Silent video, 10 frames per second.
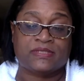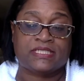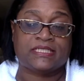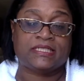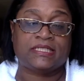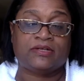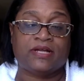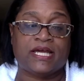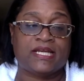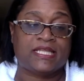was still a little
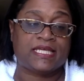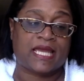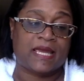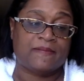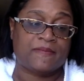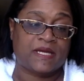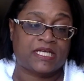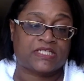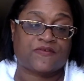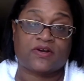ahead of the game
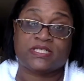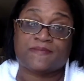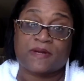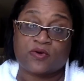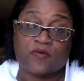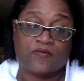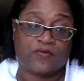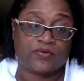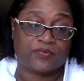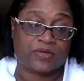as far as my goal
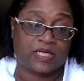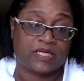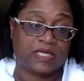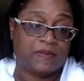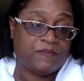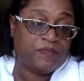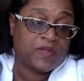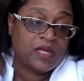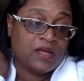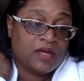for the week.
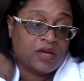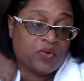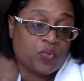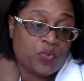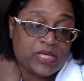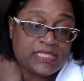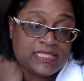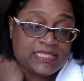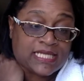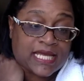
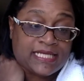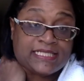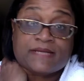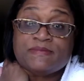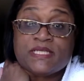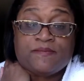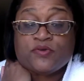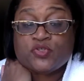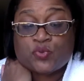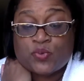Wednesday,
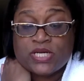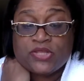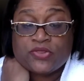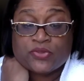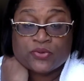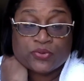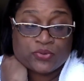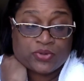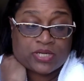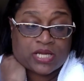September
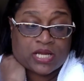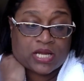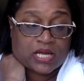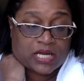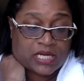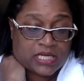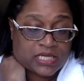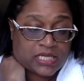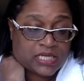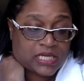23rd,
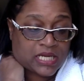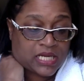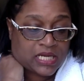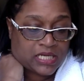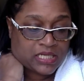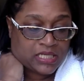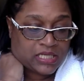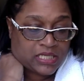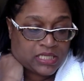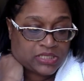I
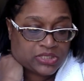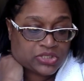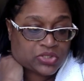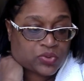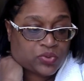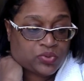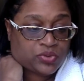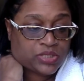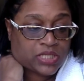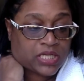
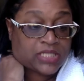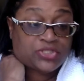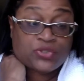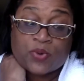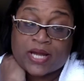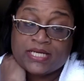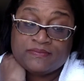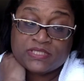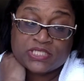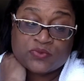sold two
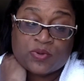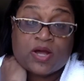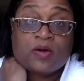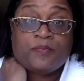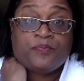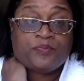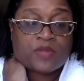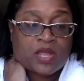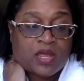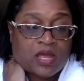items as well.
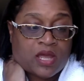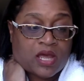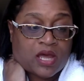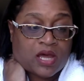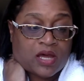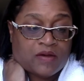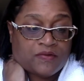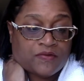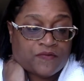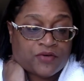
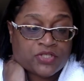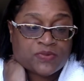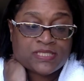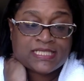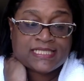The first was the